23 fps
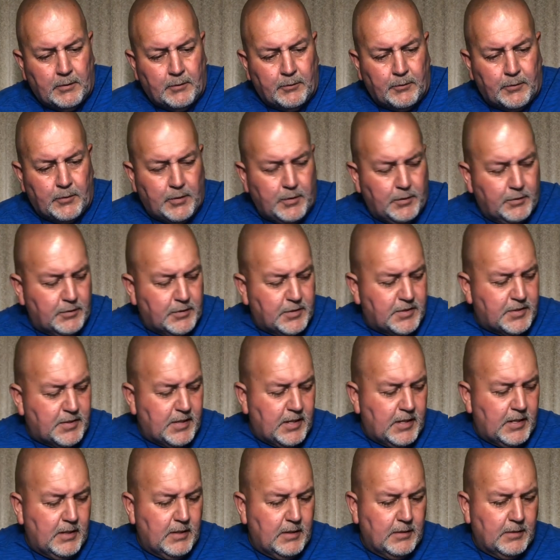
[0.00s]
for you to
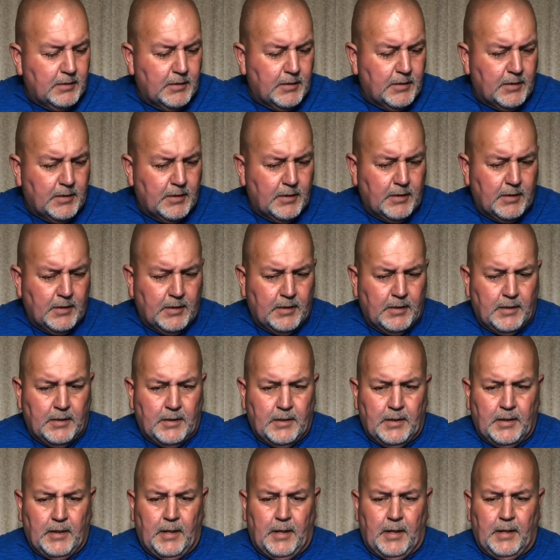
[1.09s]
see.
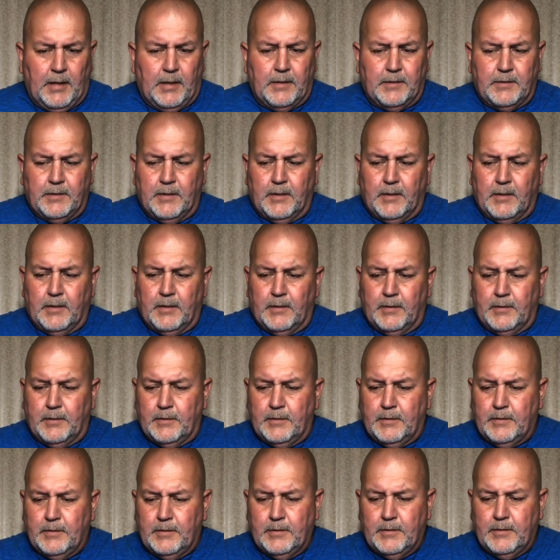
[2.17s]
And
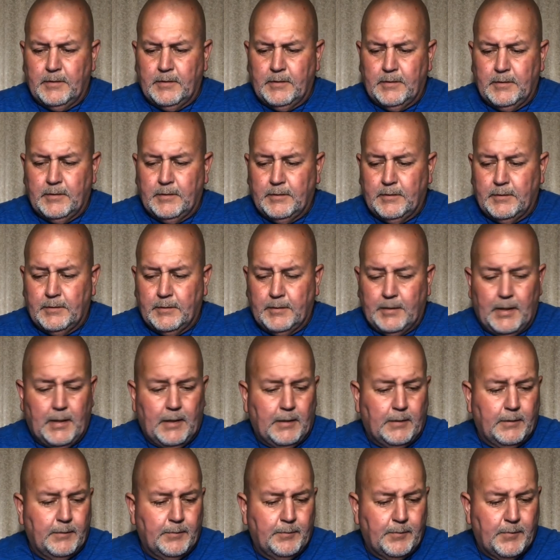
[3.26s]
yeah.
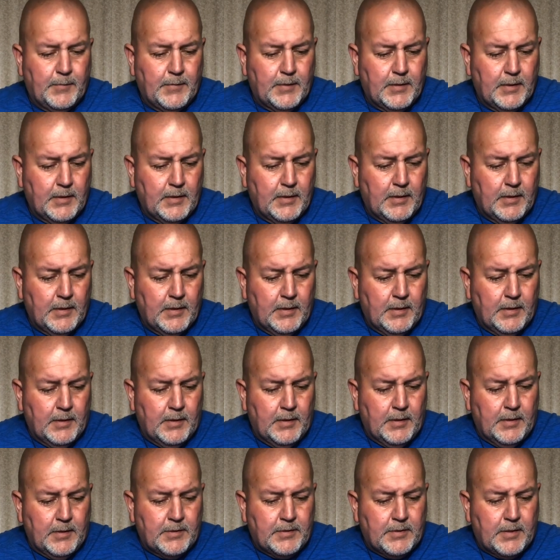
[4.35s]

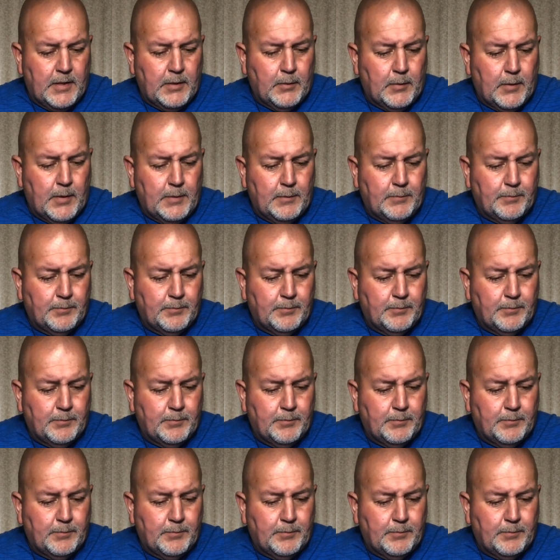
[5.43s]
So anyway,